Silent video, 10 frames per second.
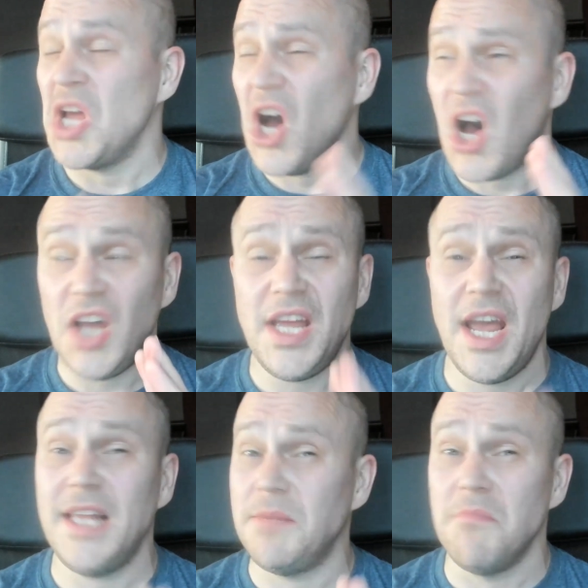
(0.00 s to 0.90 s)
I
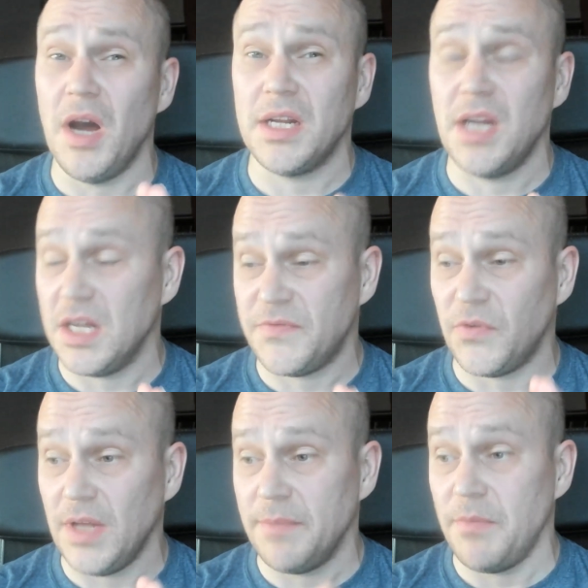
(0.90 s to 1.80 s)
hated my guts for
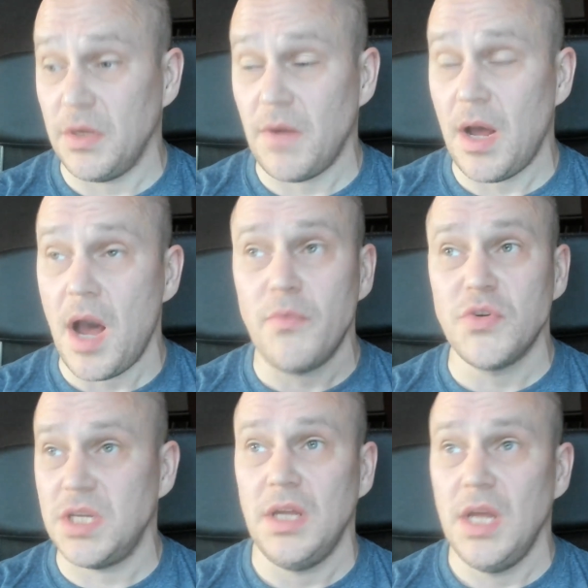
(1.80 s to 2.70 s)
that. When I was
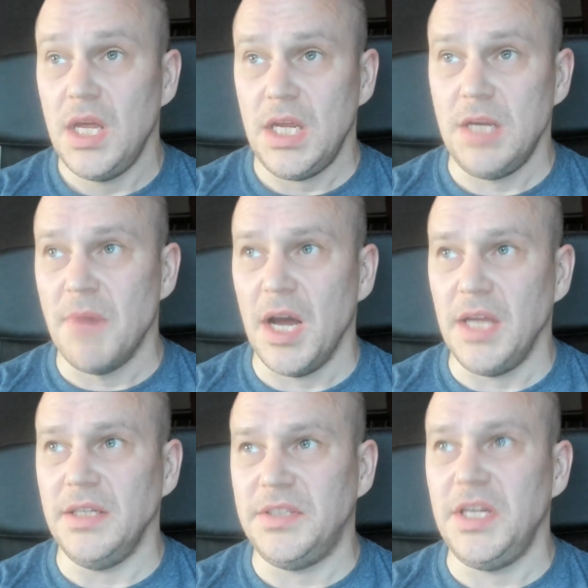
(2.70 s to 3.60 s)
in
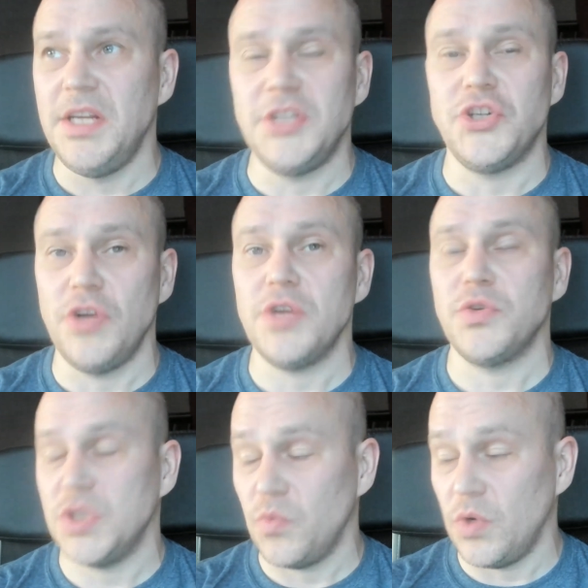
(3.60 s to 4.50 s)
my teenager
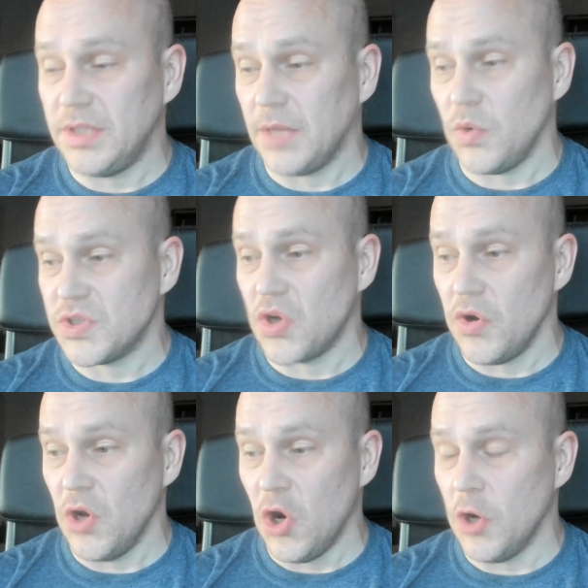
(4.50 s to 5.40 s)
years when that was
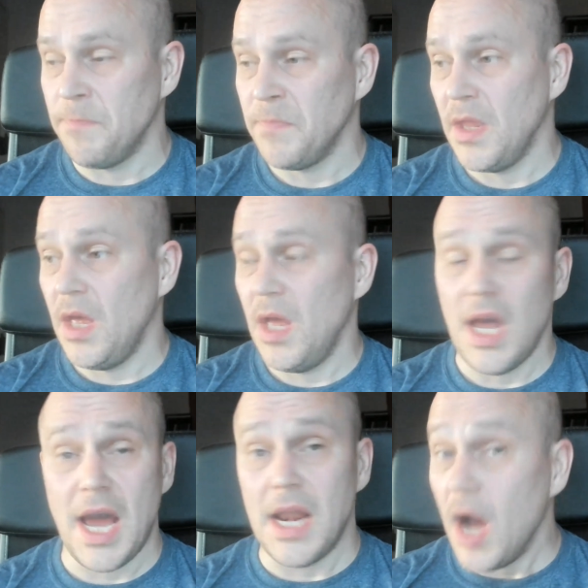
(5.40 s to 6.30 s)
going on.
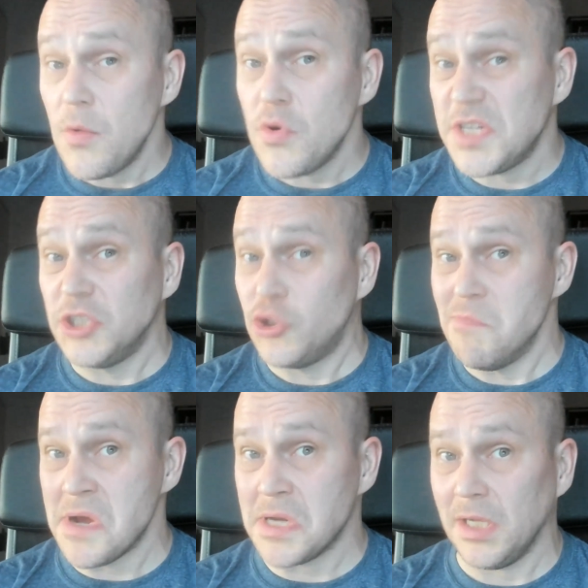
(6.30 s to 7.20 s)
And I was into
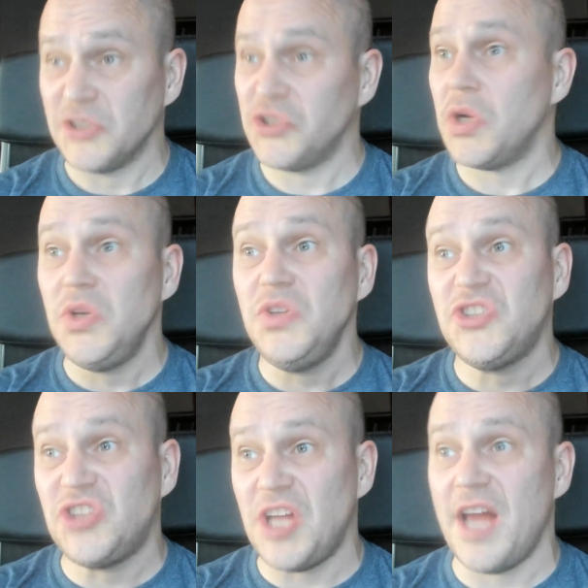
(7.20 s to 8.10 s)
metal, so I couldn't
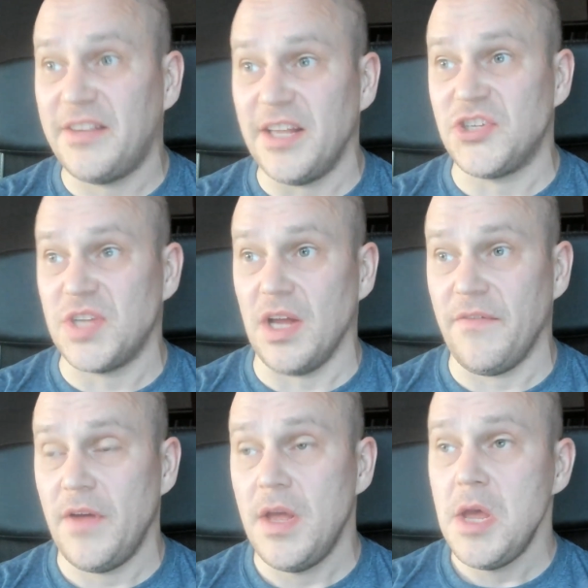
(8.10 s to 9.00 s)
stand that stuff.
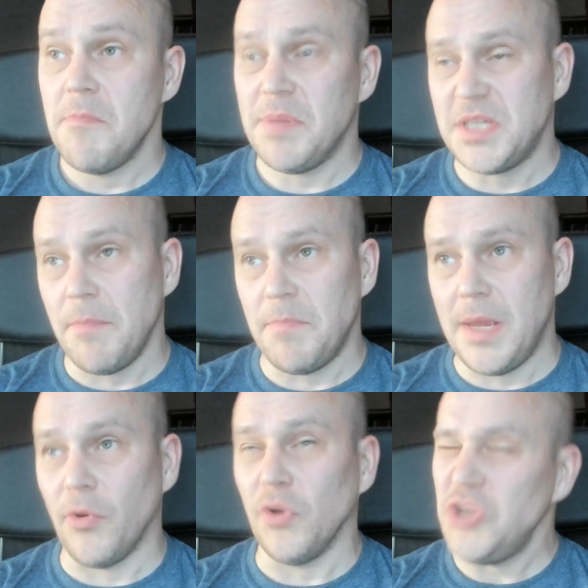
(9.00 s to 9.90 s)
But some
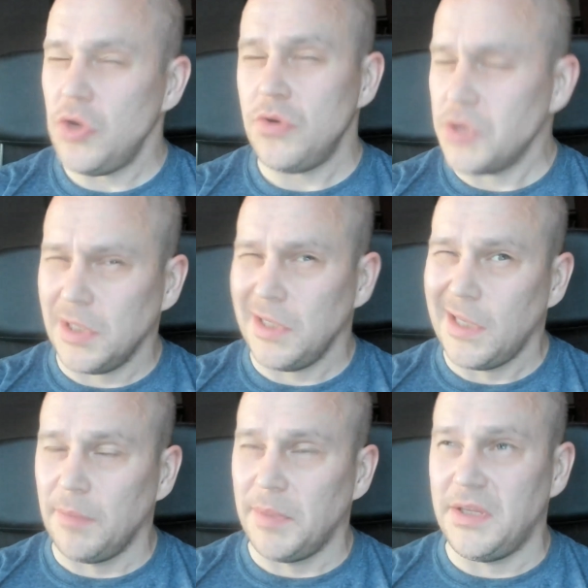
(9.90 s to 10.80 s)
people, usually a
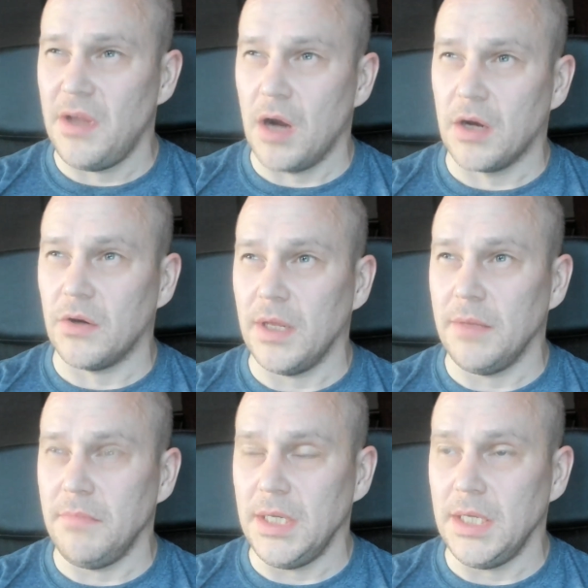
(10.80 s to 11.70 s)
little bit younger than
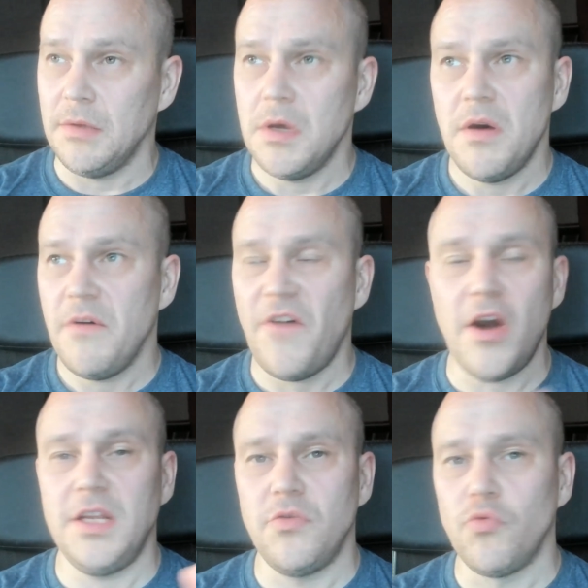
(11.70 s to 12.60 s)
me, find
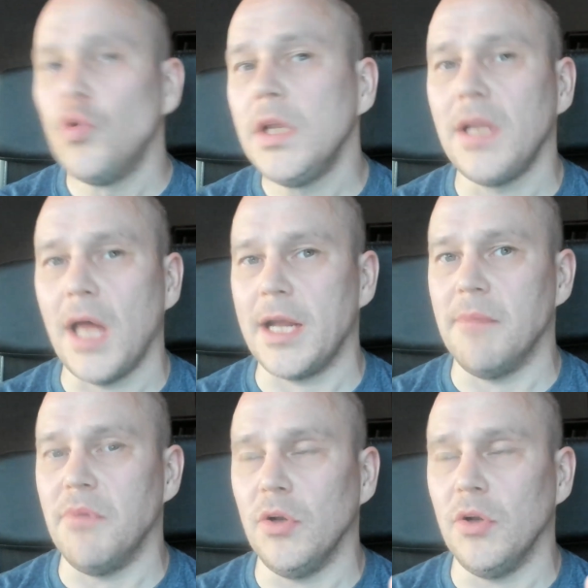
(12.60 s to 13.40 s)
it really likable.